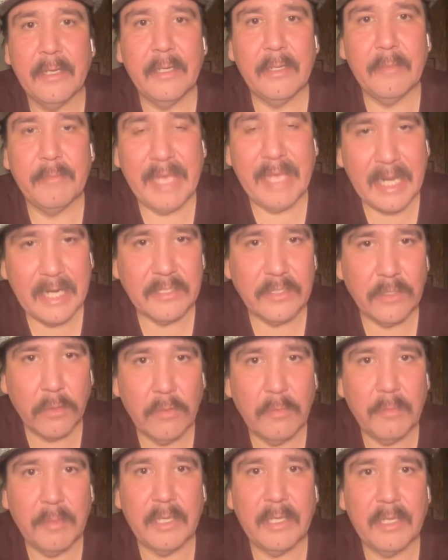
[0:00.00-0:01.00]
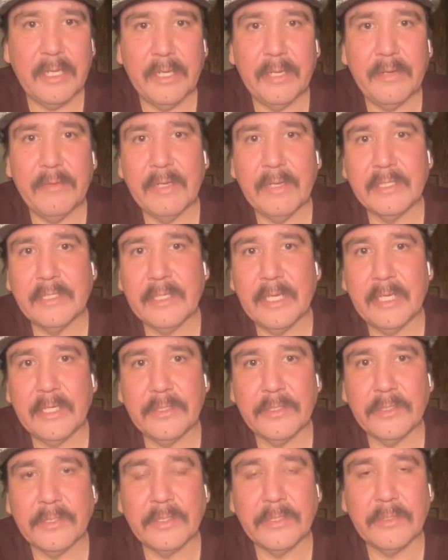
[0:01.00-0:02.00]
Manitoba Indian
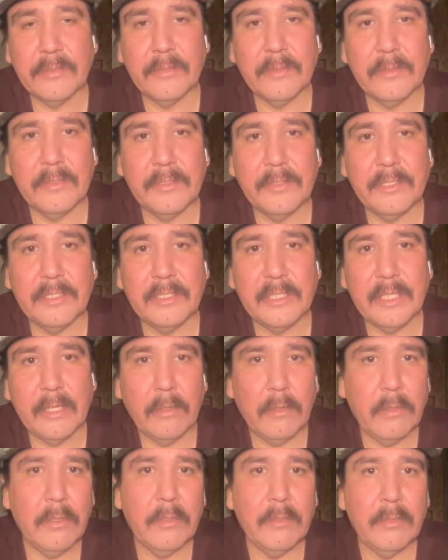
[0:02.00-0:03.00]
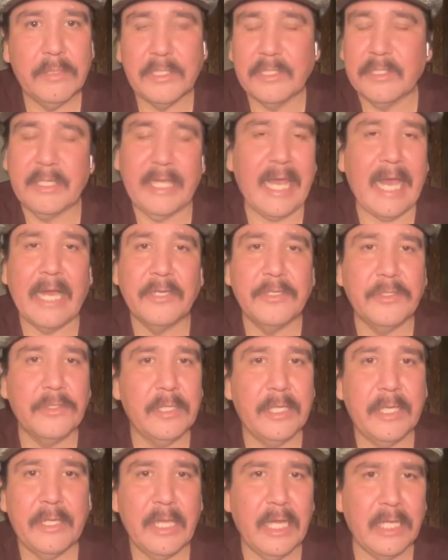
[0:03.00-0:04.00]
residential school. And she's like, oh, just
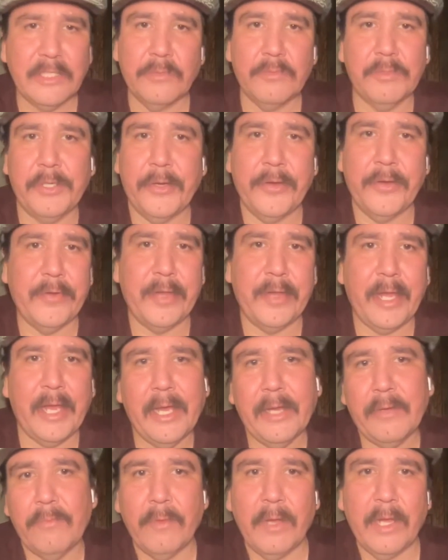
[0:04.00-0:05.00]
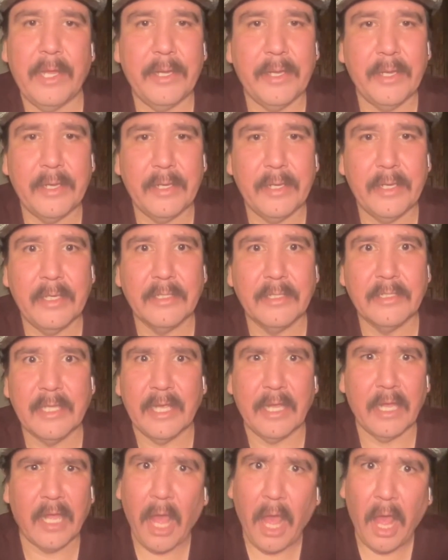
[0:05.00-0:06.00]
casually, that's where your dad went. And I was
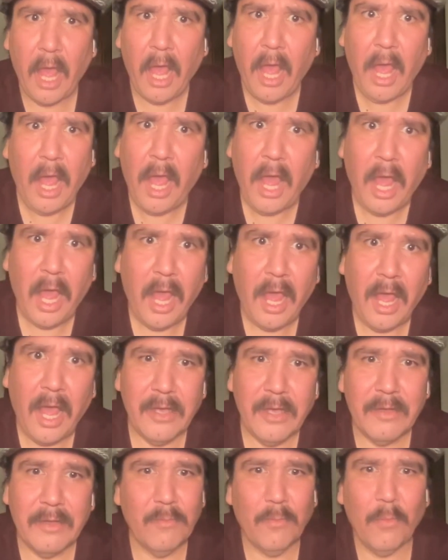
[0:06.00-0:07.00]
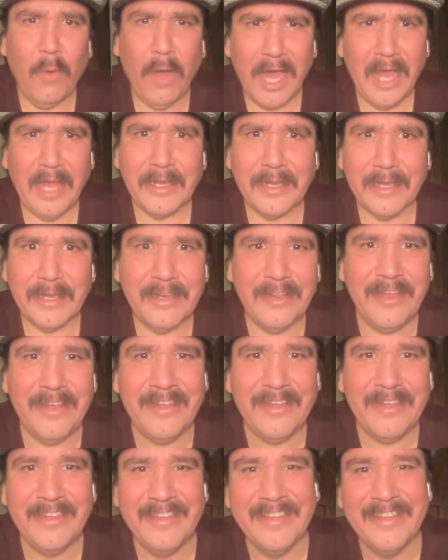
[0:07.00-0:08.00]
like, what?
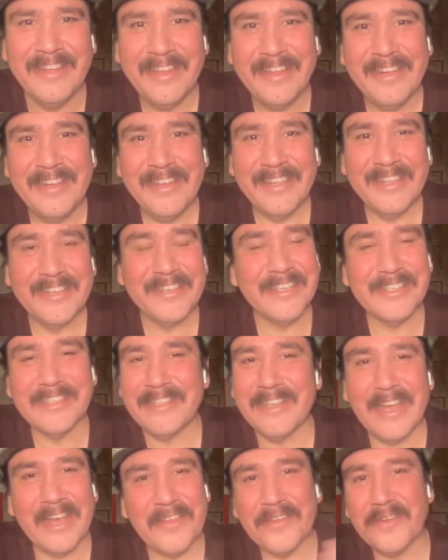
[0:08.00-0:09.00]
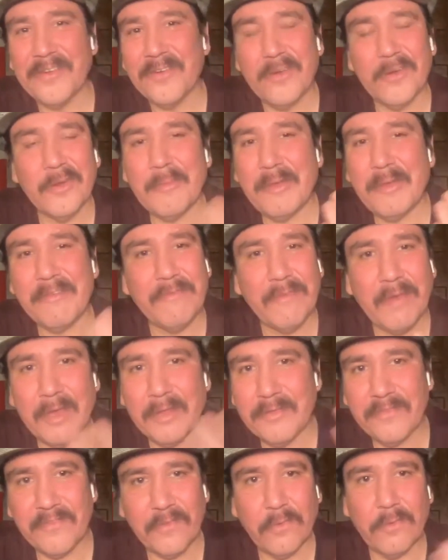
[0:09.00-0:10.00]
Because neither her or my
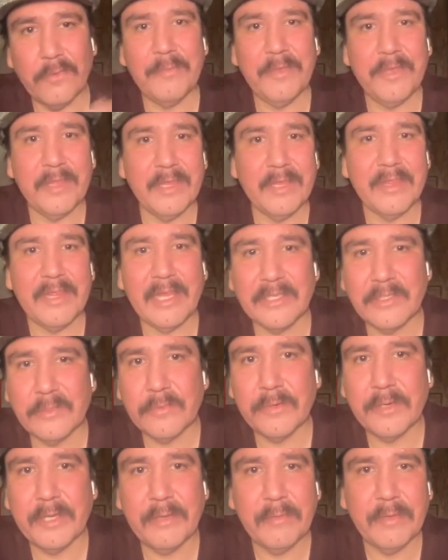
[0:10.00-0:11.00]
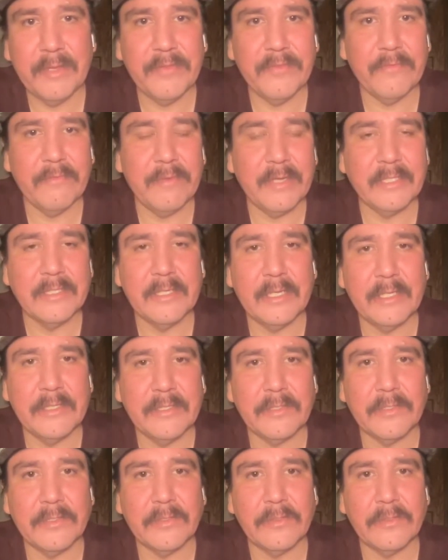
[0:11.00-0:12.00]
father told me that that's where he went to
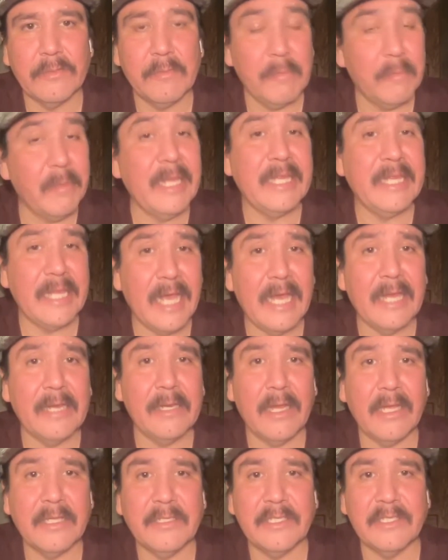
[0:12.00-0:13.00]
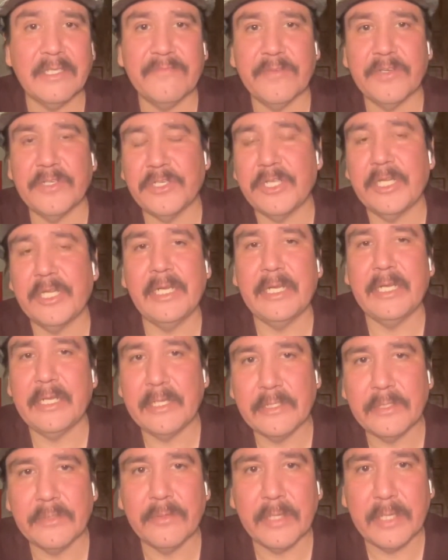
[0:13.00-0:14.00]
residential school. But my dad lost his
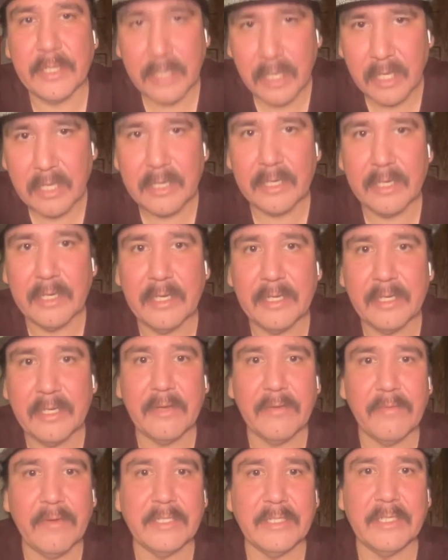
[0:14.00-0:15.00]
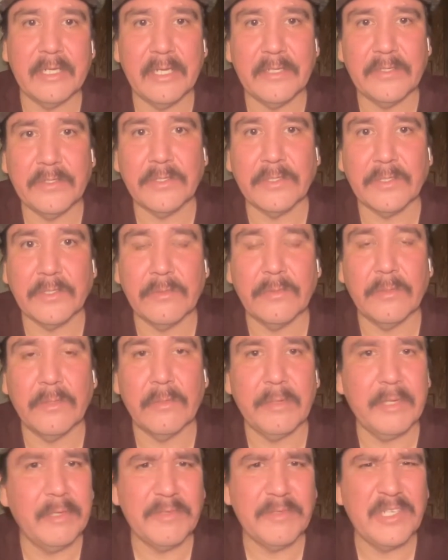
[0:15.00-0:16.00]
virginity to a nun at Indian residential
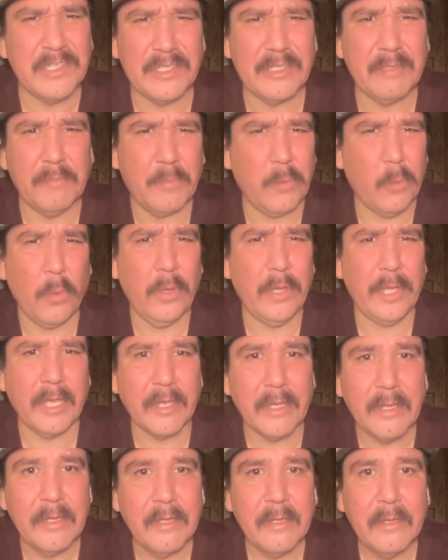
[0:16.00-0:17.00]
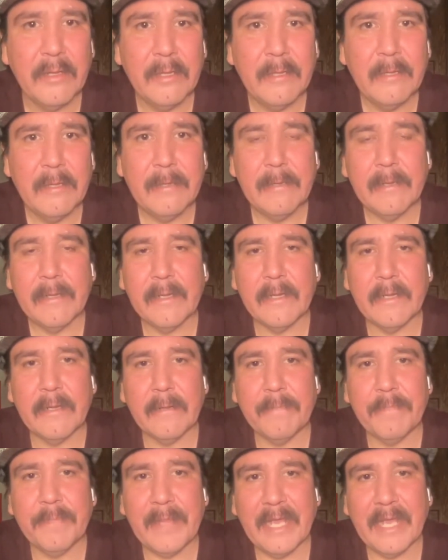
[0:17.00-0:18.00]
school when he was just a boy
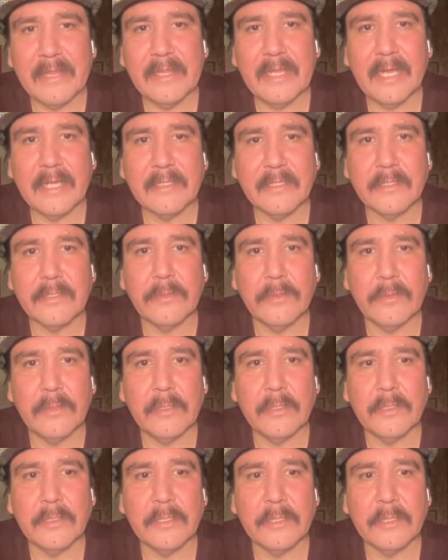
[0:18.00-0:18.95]
at that school.